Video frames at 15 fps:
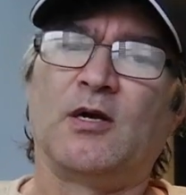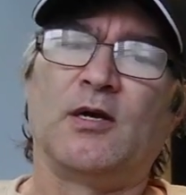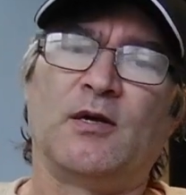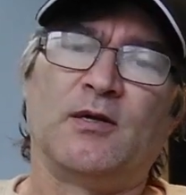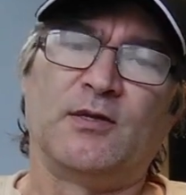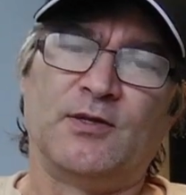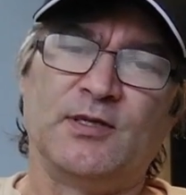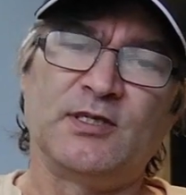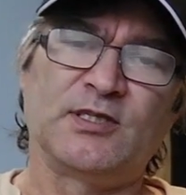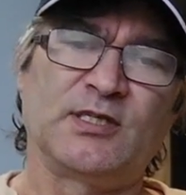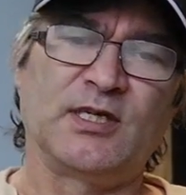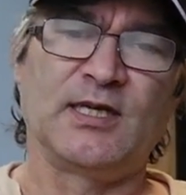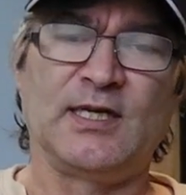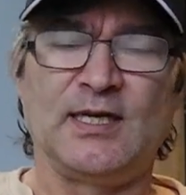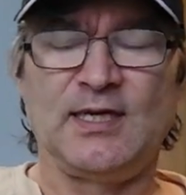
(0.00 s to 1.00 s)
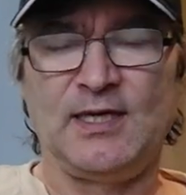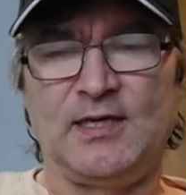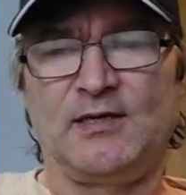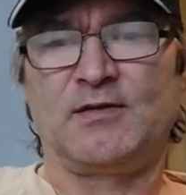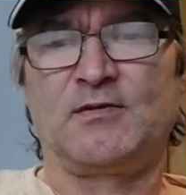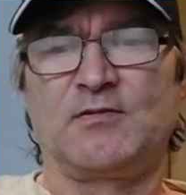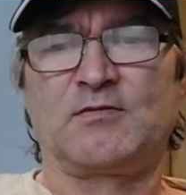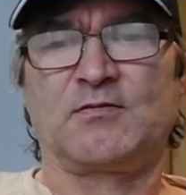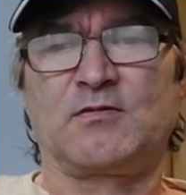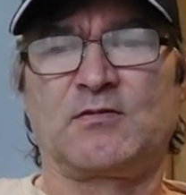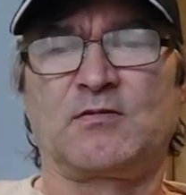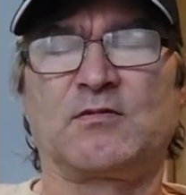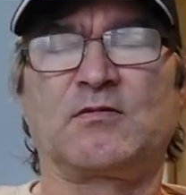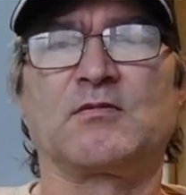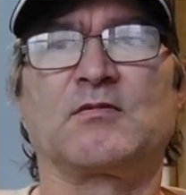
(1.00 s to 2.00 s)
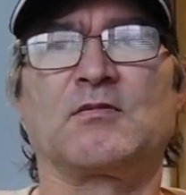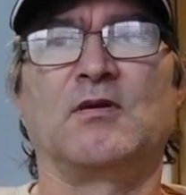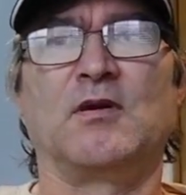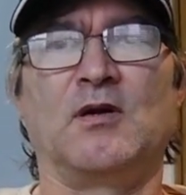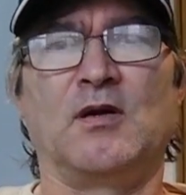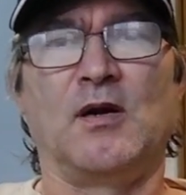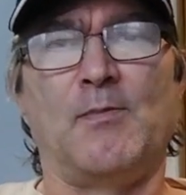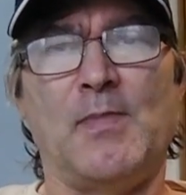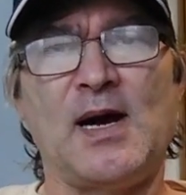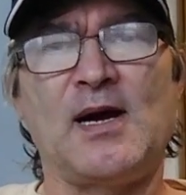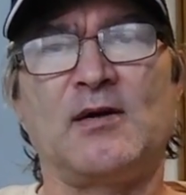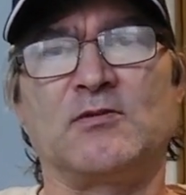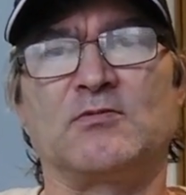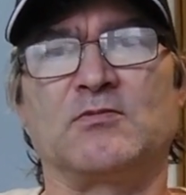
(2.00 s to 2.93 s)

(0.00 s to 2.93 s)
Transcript: This you're going to need about